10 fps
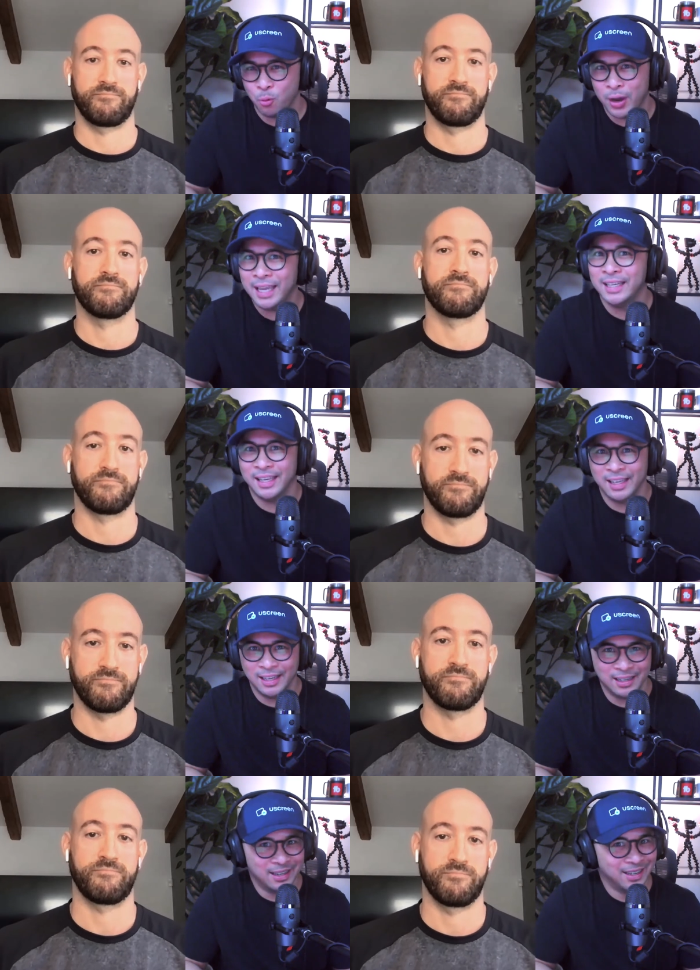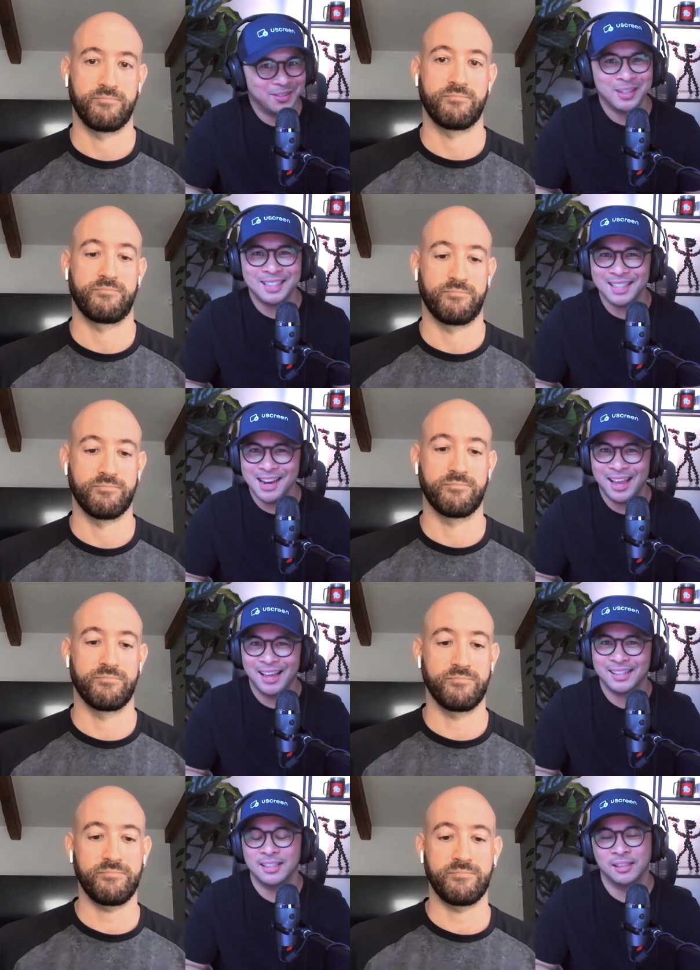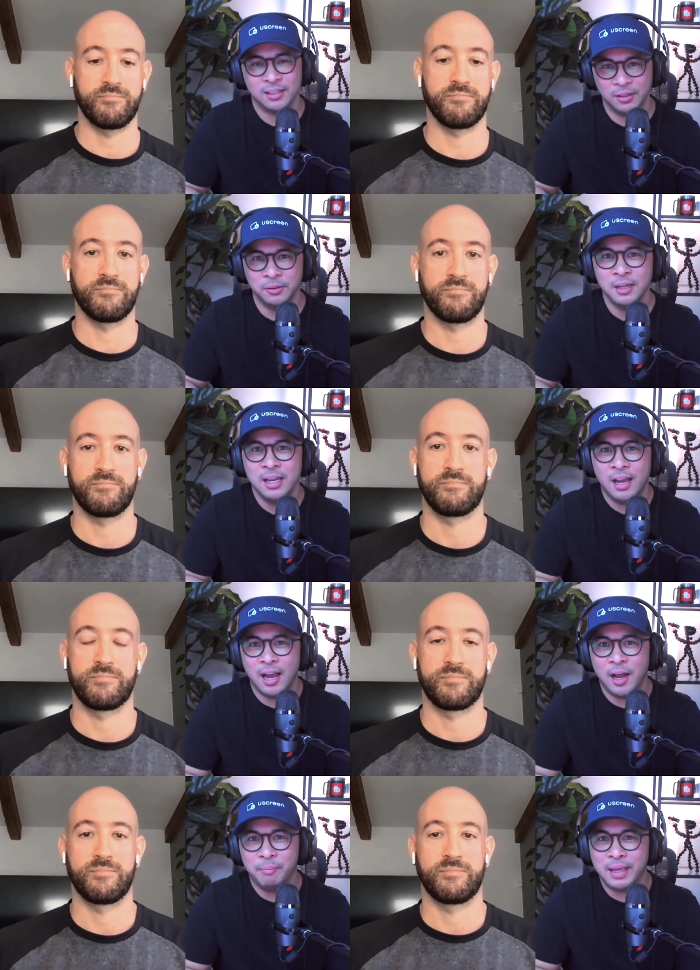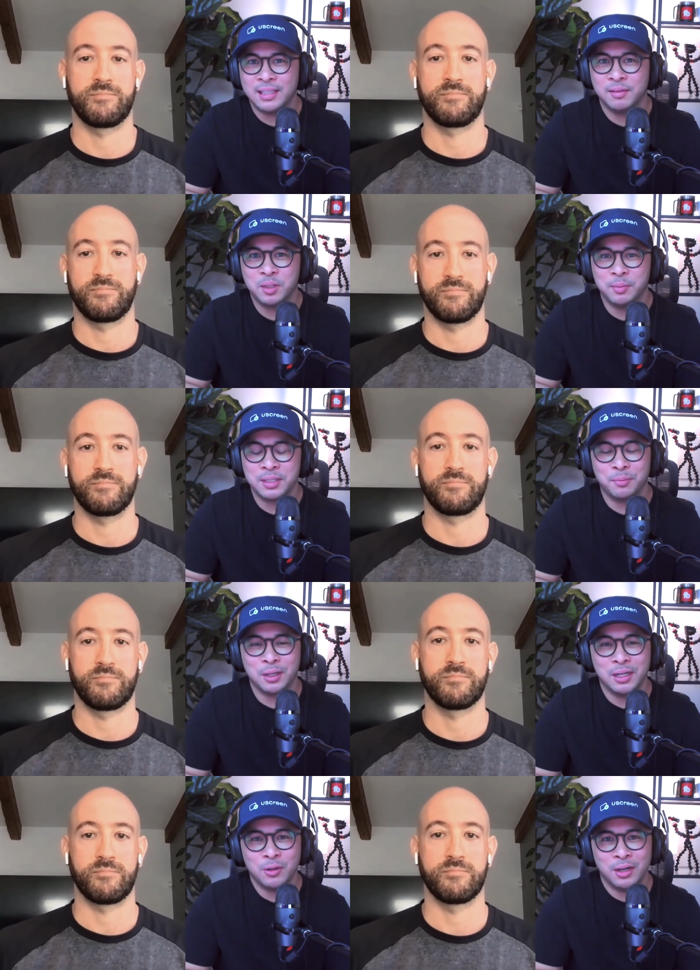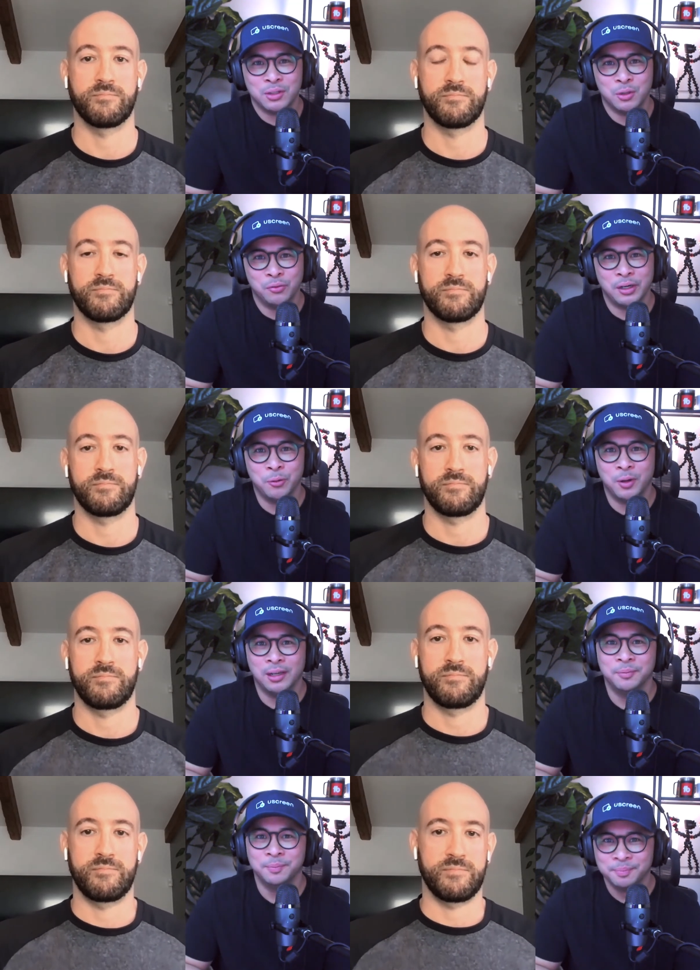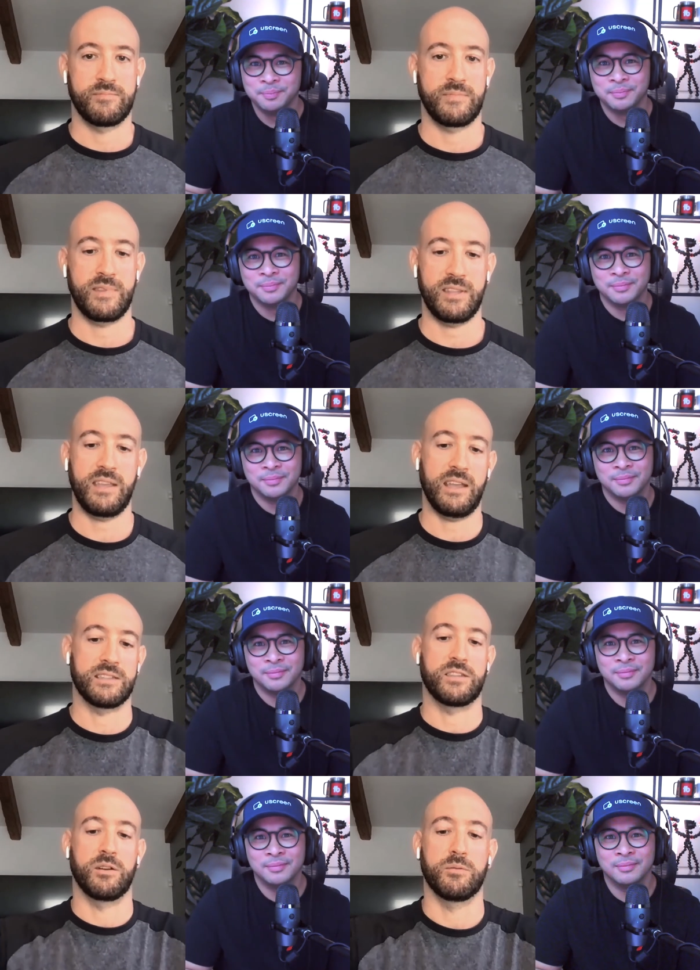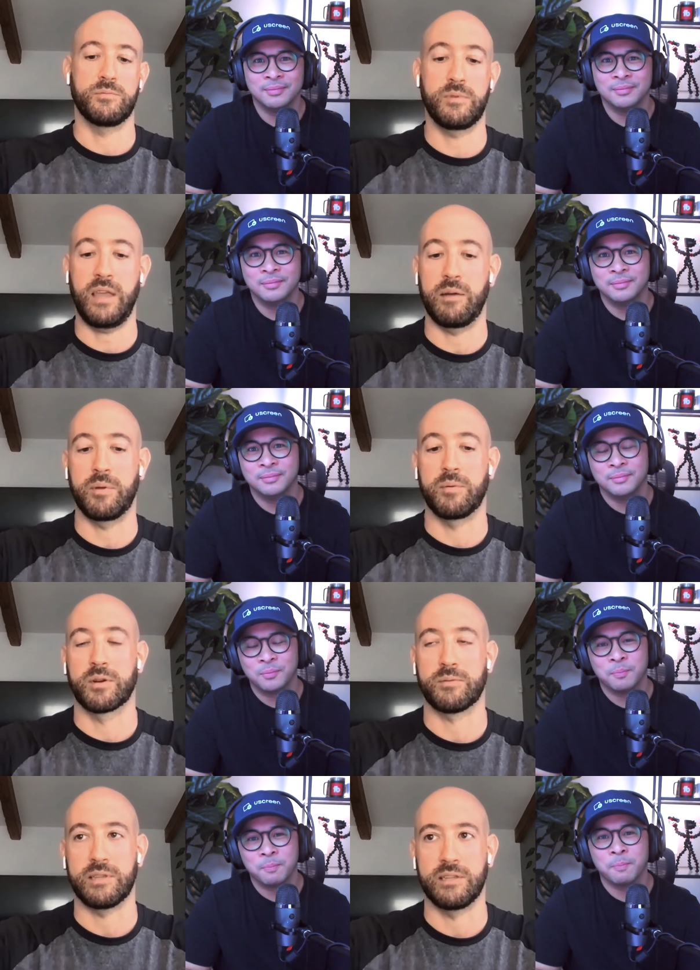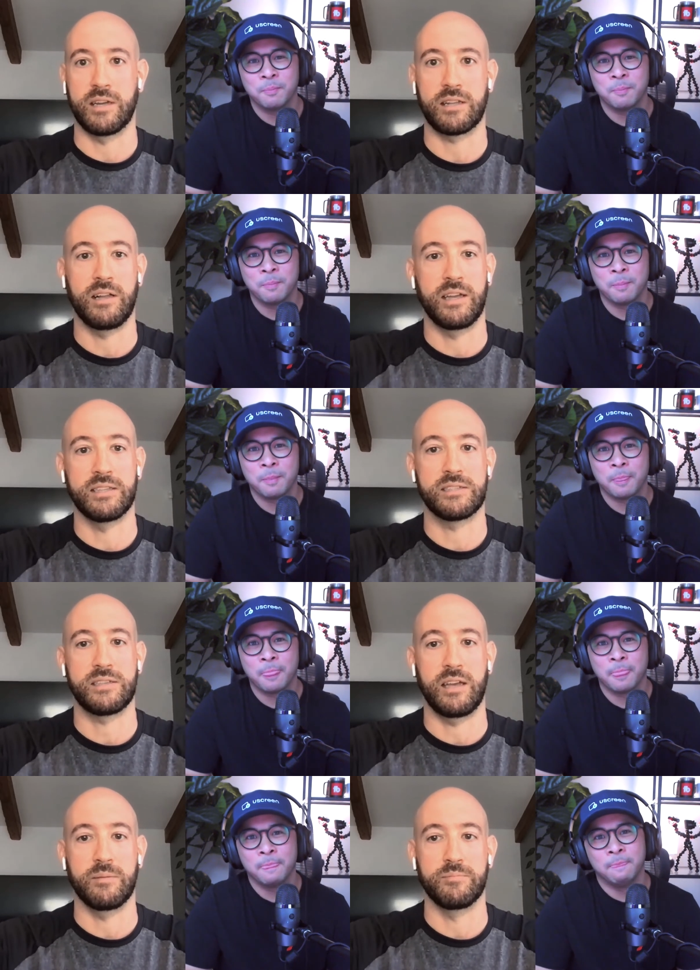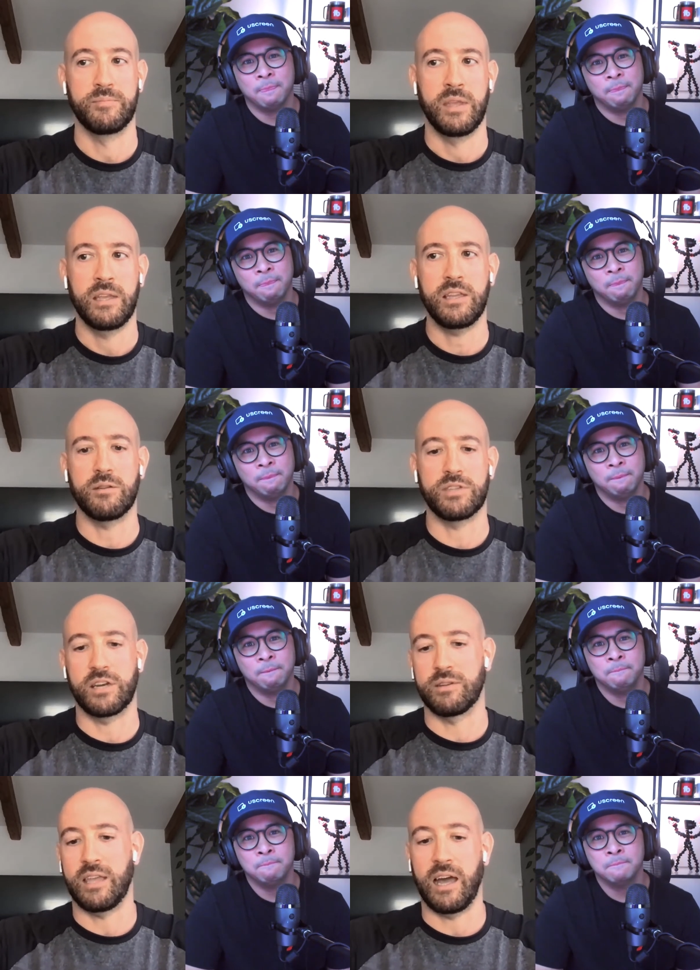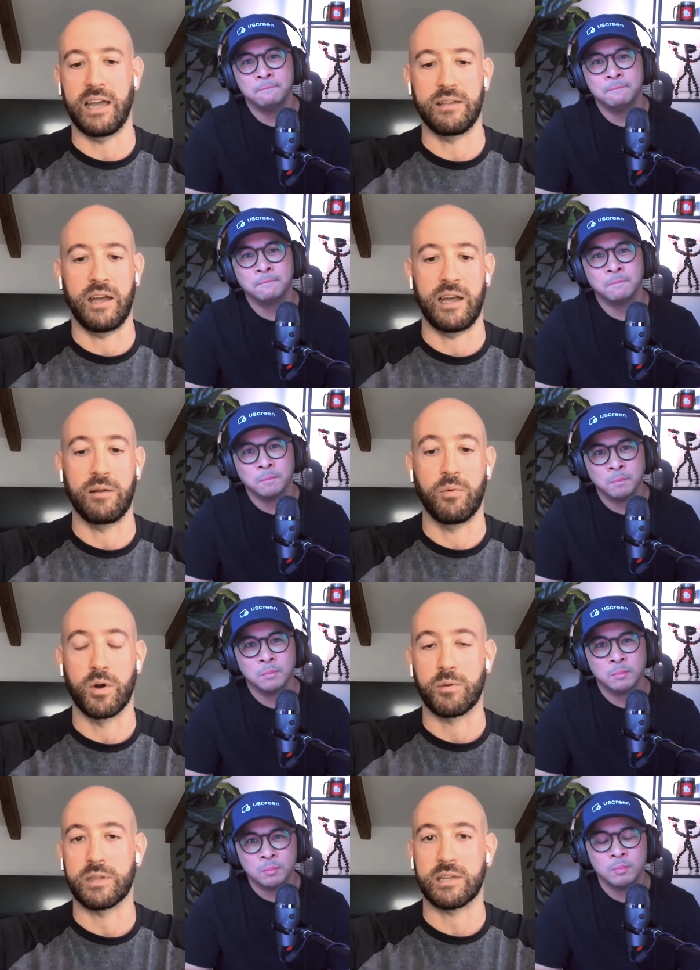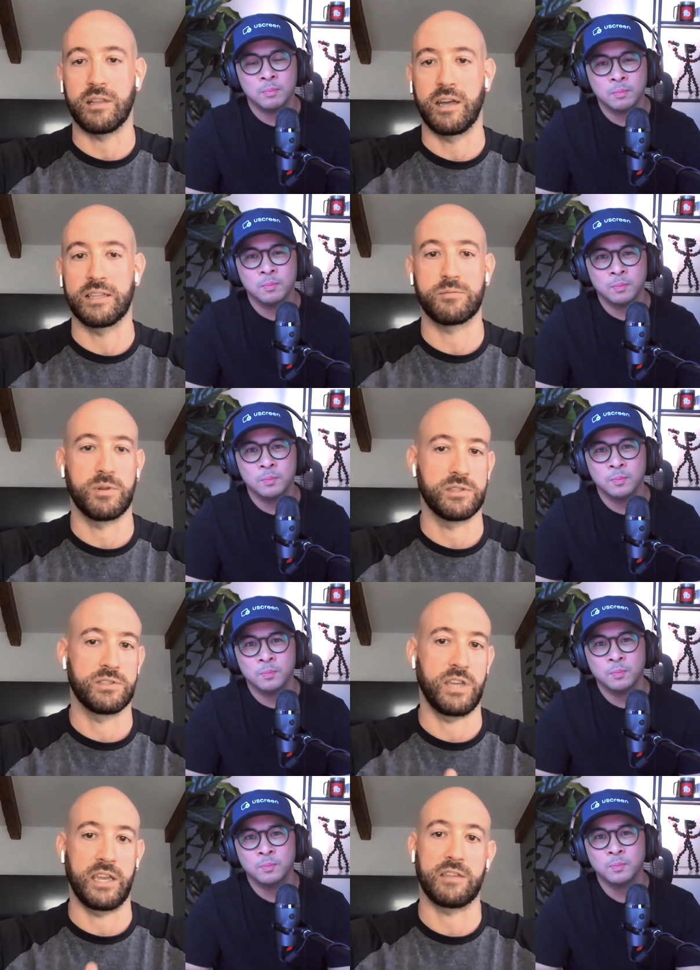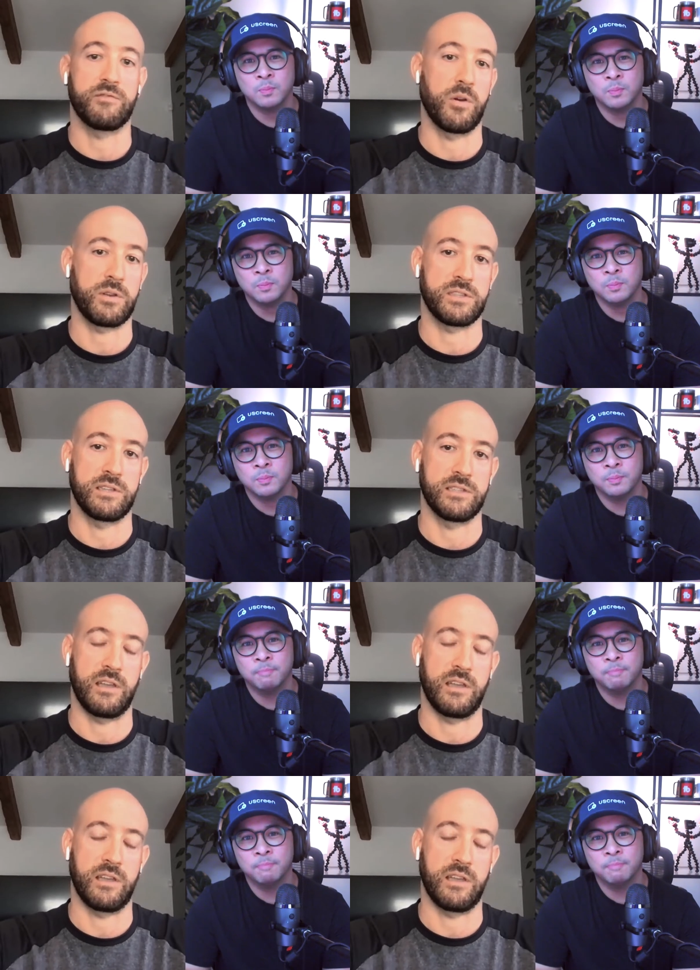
Speaker 1: waiting and like what's next mm-hmm. and so um, that seems to be something that you guys do very well yeah
Speaker 2: so yeah we worked with a lot of clients um, you know generally i i work with the clients while jenny can focus on